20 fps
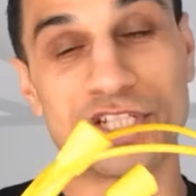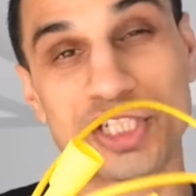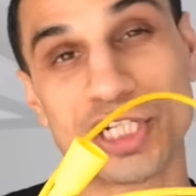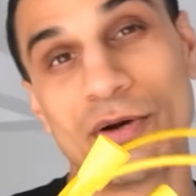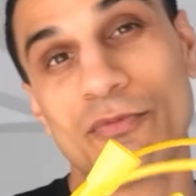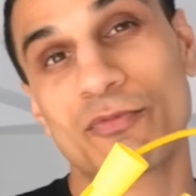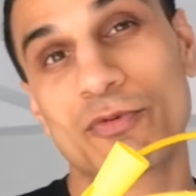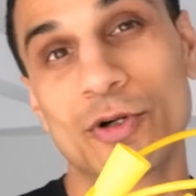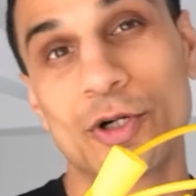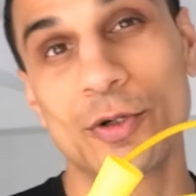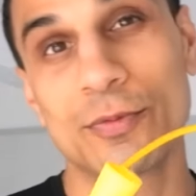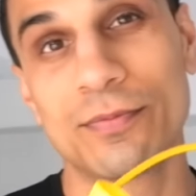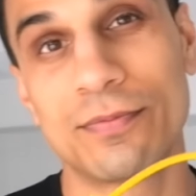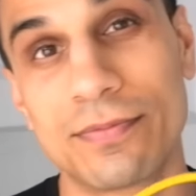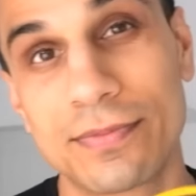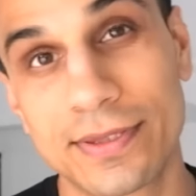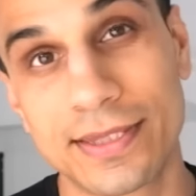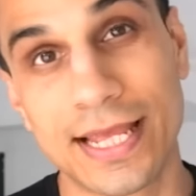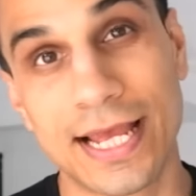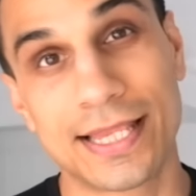the jump
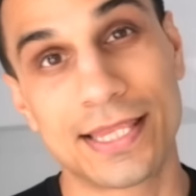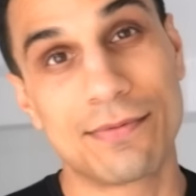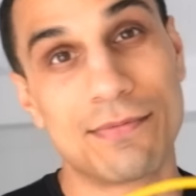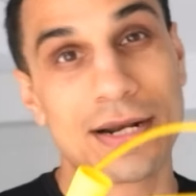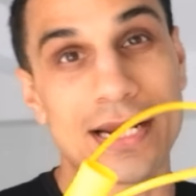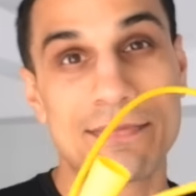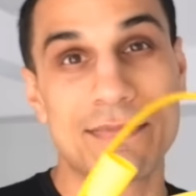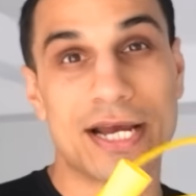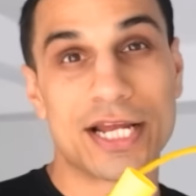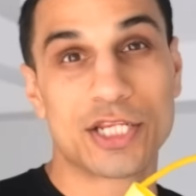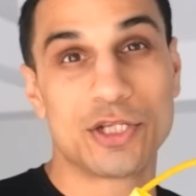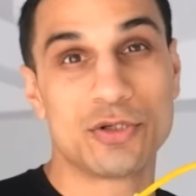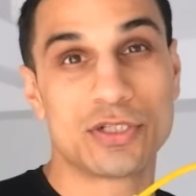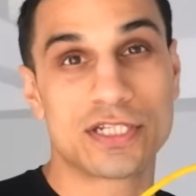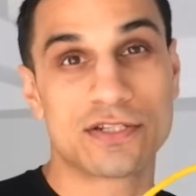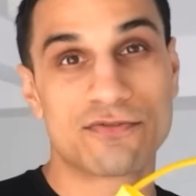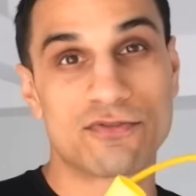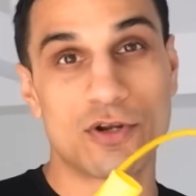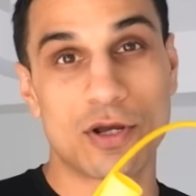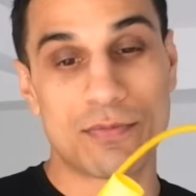rope that the money man
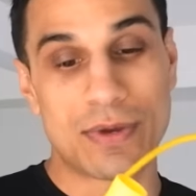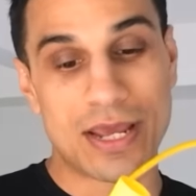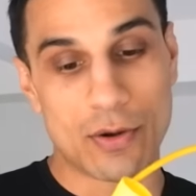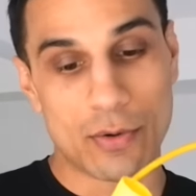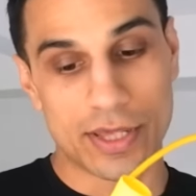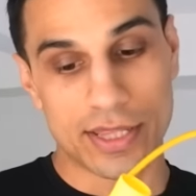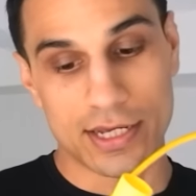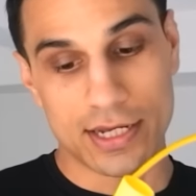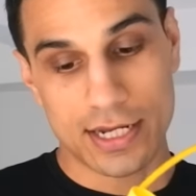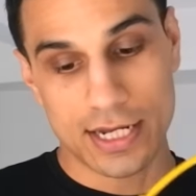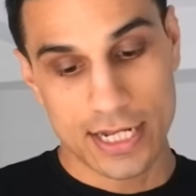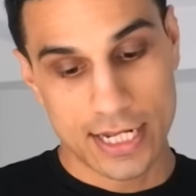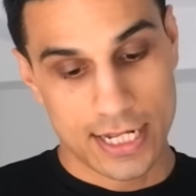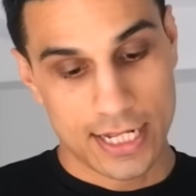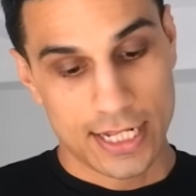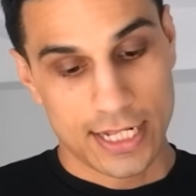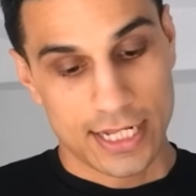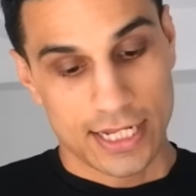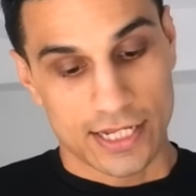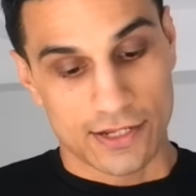uses, Floyd
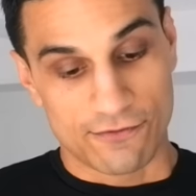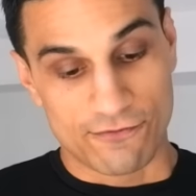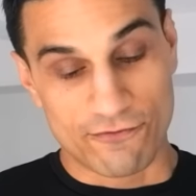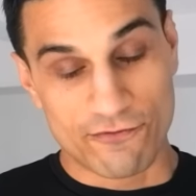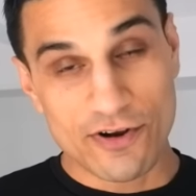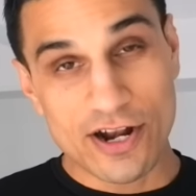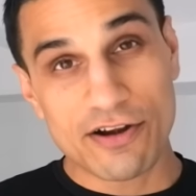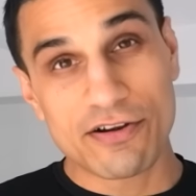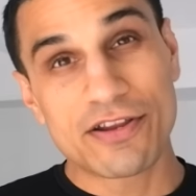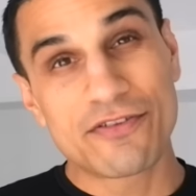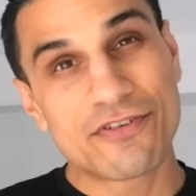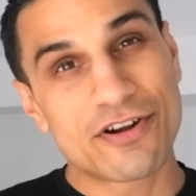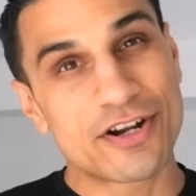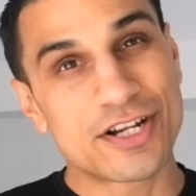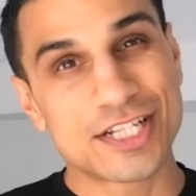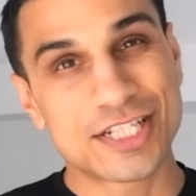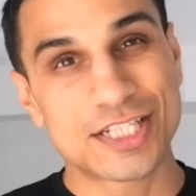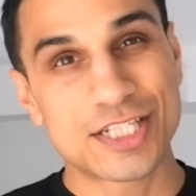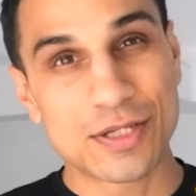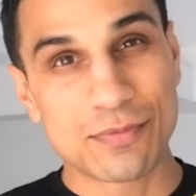Mayweather. Very,
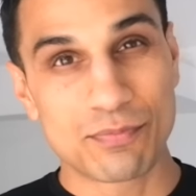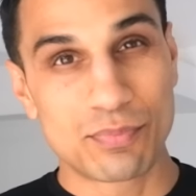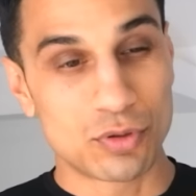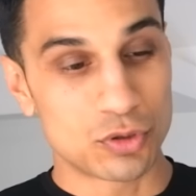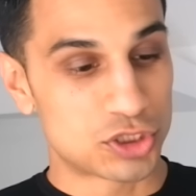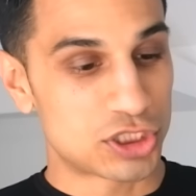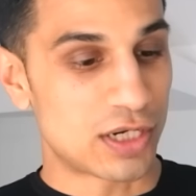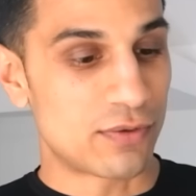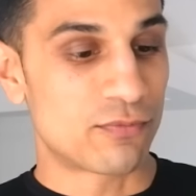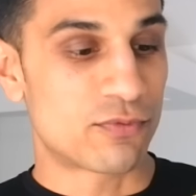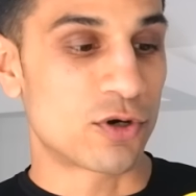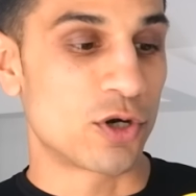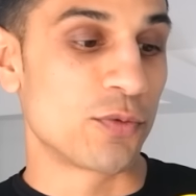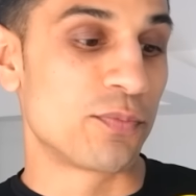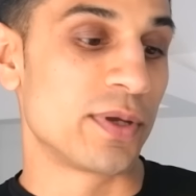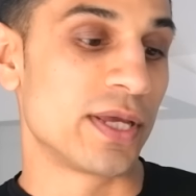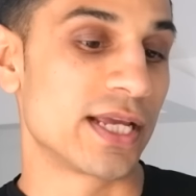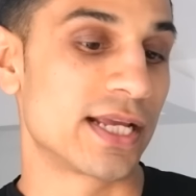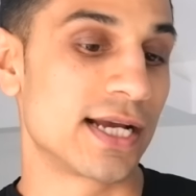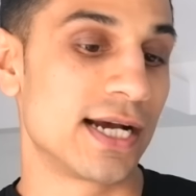very simple jump
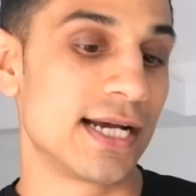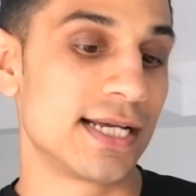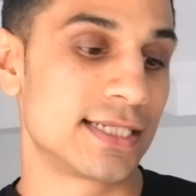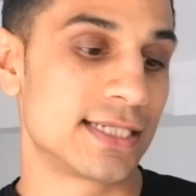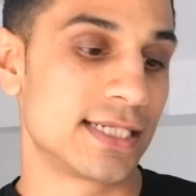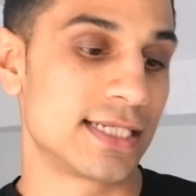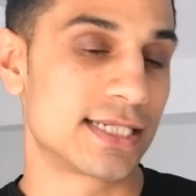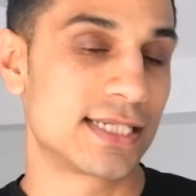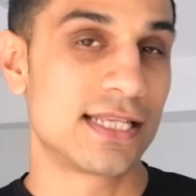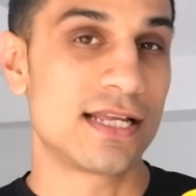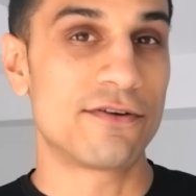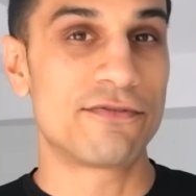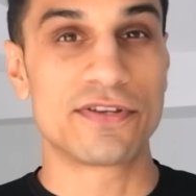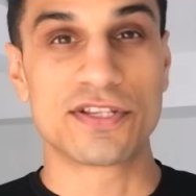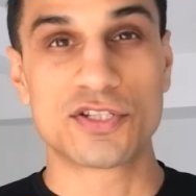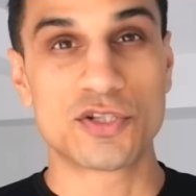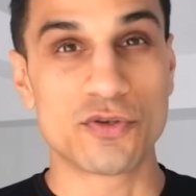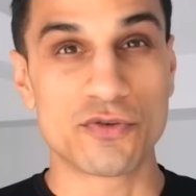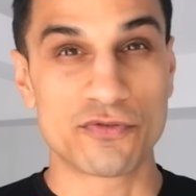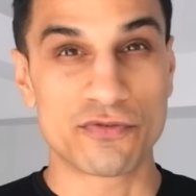rope here, guys. It's
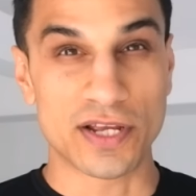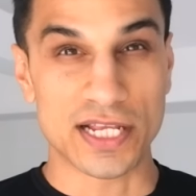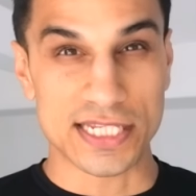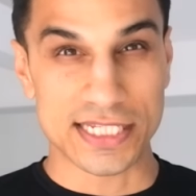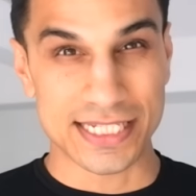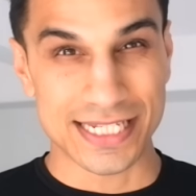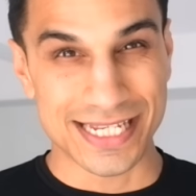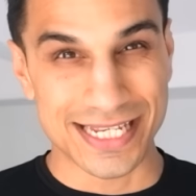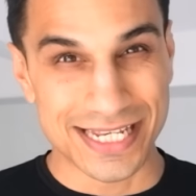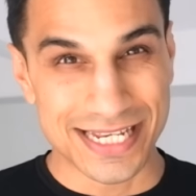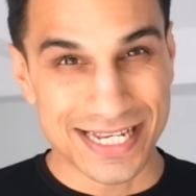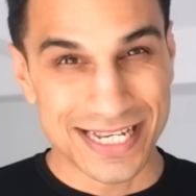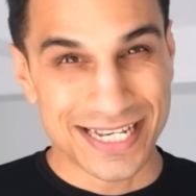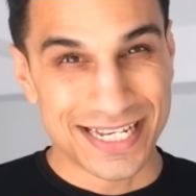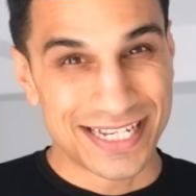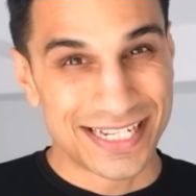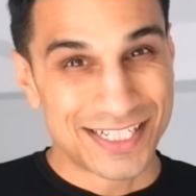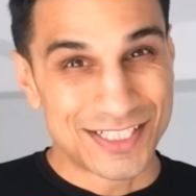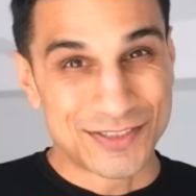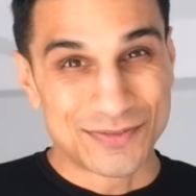nothing too fancy,
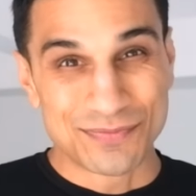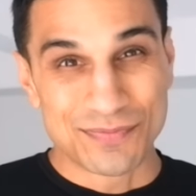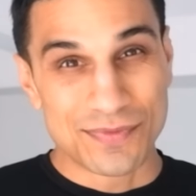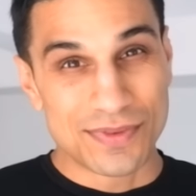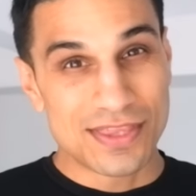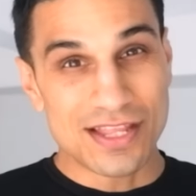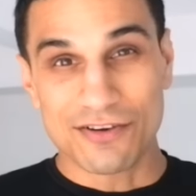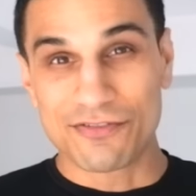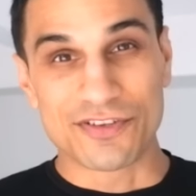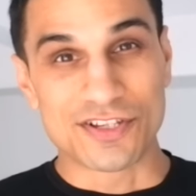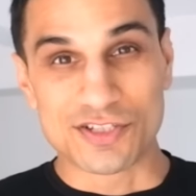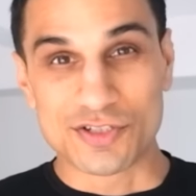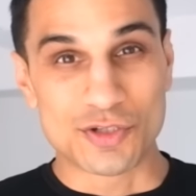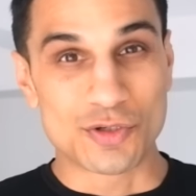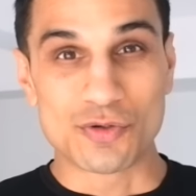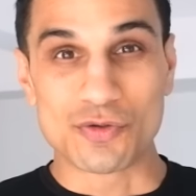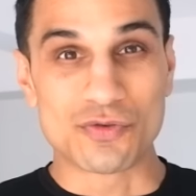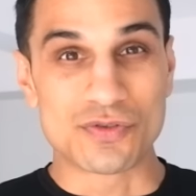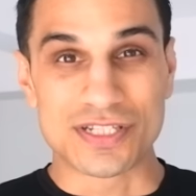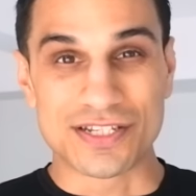nothing
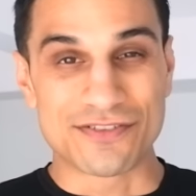too